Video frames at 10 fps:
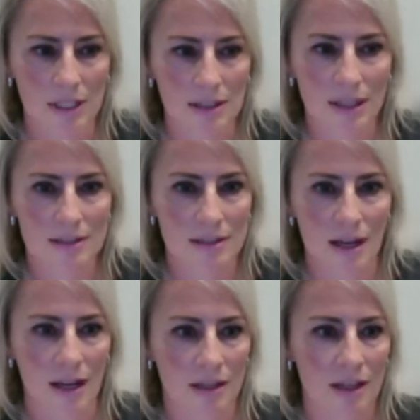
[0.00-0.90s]
That's
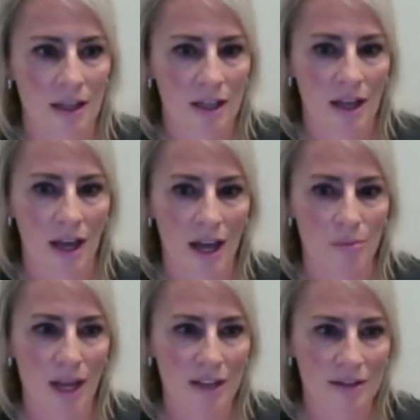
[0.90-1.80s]
not.
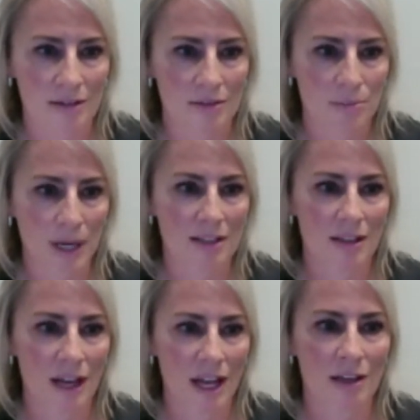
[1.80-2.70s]
But
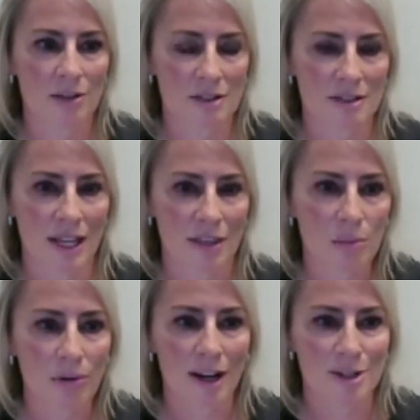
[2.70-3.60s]
I understand the
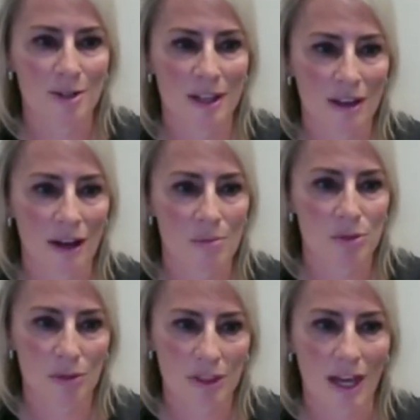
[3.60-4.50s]
pressure that comes
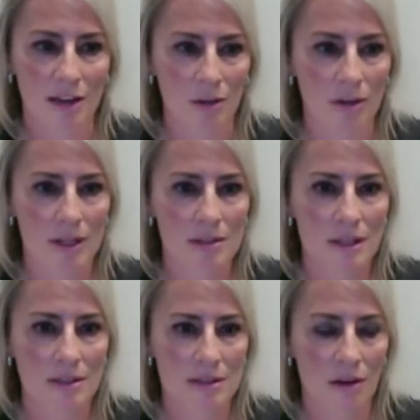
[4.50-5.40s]
with that noise.
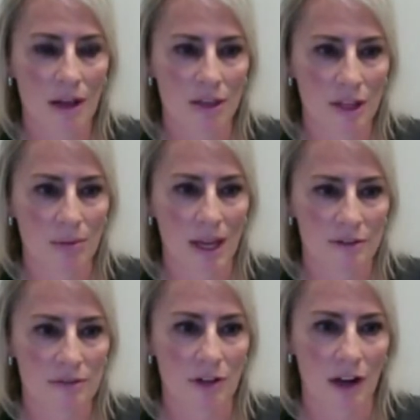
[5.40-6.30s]
And so I think we have
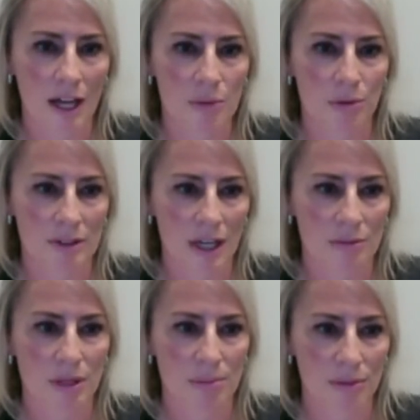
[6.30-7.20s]
to figure out how to protect
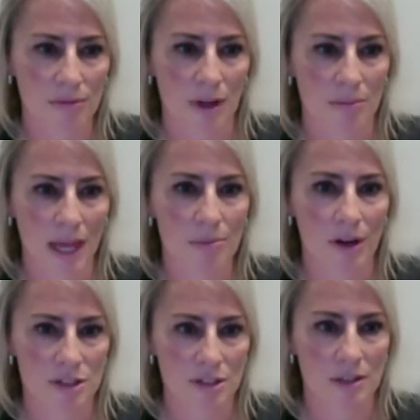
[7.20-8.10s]
people from that
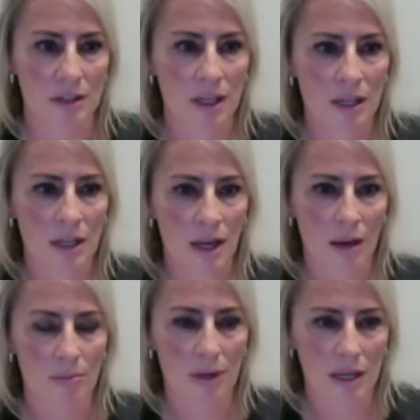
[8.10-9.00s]
pressure.
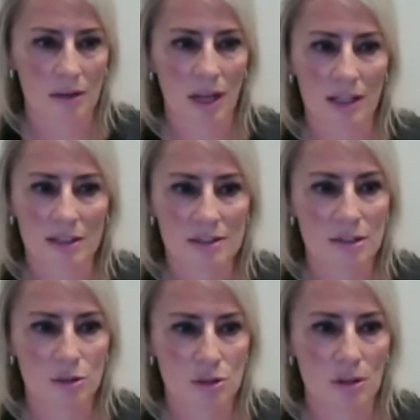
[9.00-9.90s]
And it's
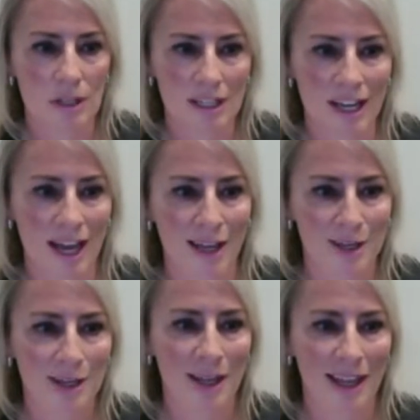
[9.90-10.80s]
usually not,
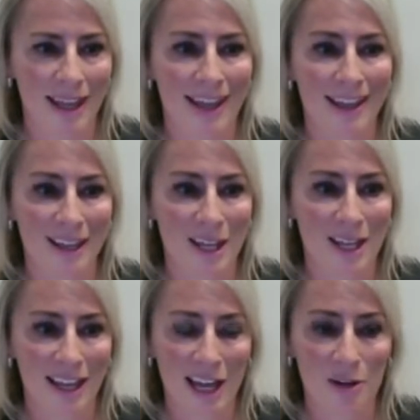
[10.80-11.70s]
hey,
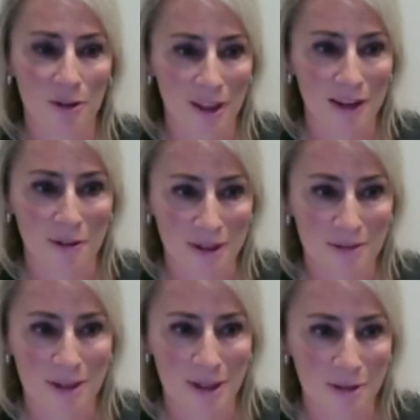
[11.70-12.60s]
I don't agree
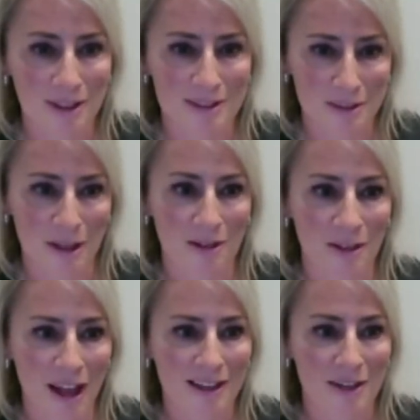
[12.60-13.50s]
with you. It's a
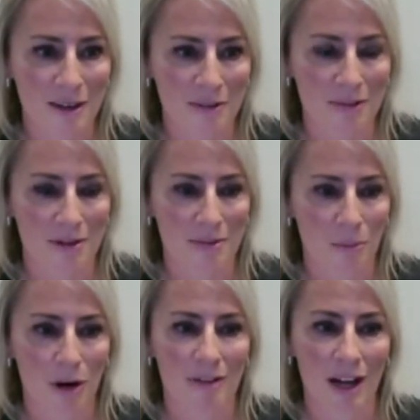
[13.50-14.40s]
lot of
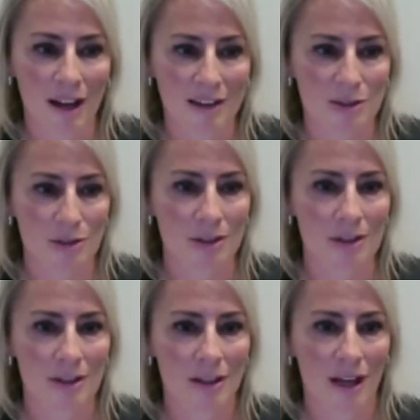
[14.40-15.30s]
more of a hostile,
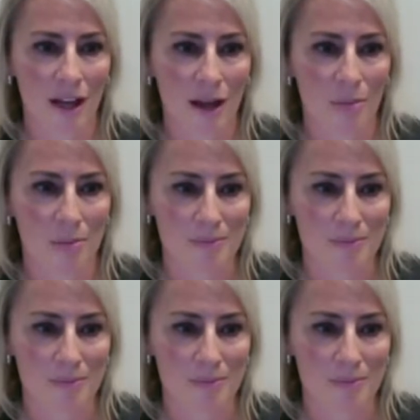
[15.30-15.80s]
I